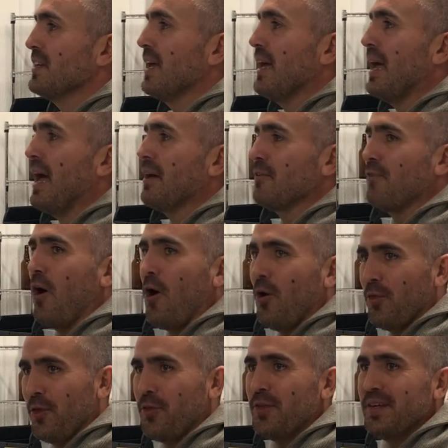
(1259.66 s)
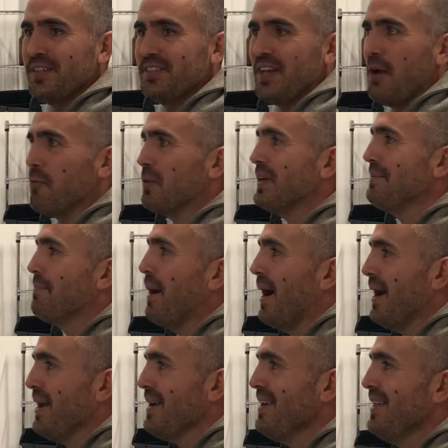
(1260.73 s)
Out of all the things that we
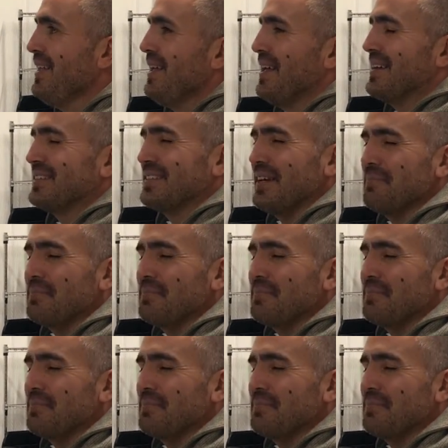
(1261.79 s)
buy, except